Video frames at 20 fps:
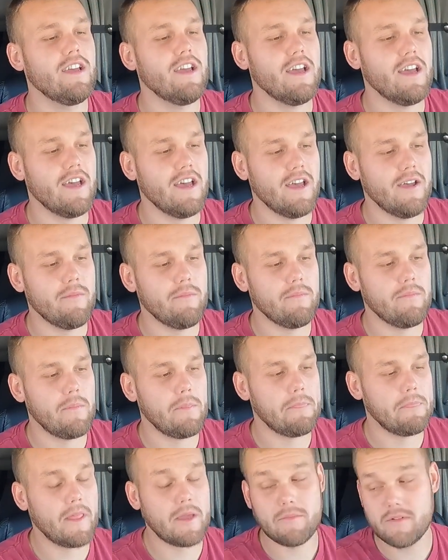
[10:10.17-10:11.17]
I'm
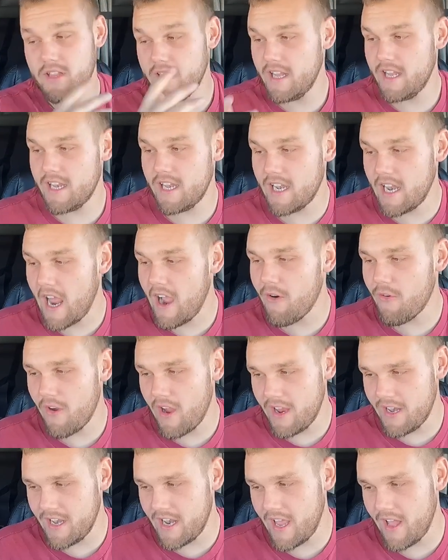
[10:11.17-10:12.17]
cleaning it out
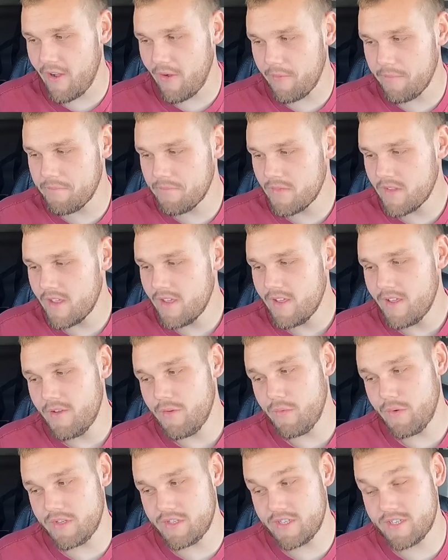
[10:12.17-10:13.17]
right now,
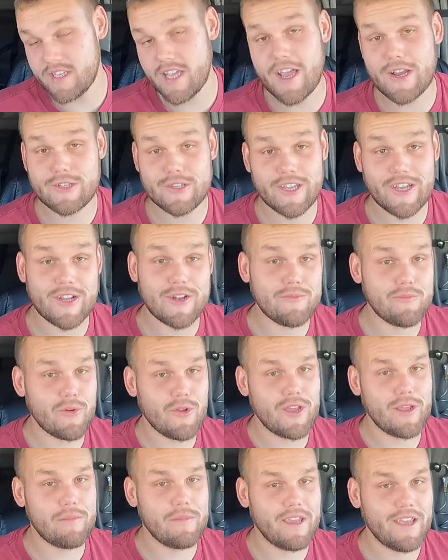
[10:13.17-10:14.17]
which is actually going to
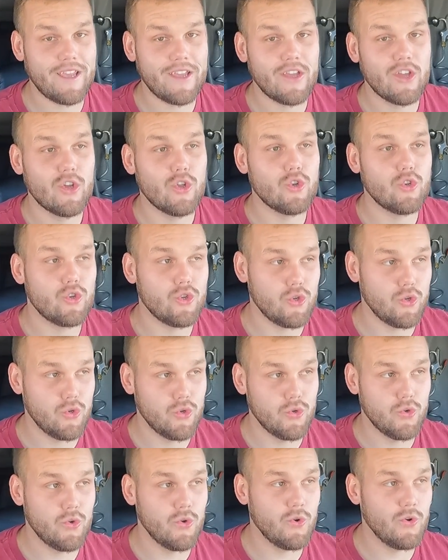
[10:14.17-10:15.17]
bring me
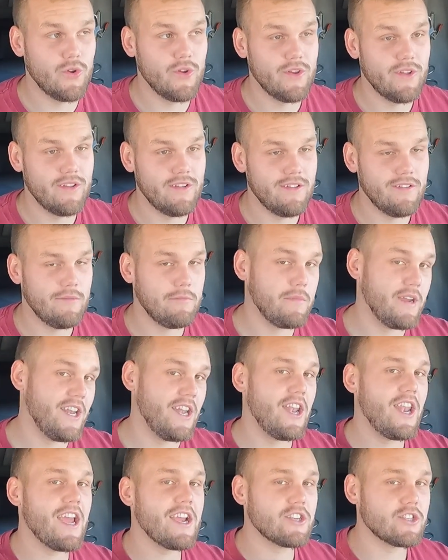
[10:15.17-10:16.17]
to my
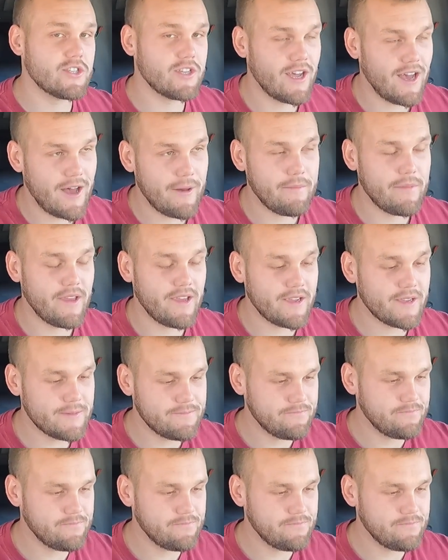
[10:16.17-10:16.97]
next topic.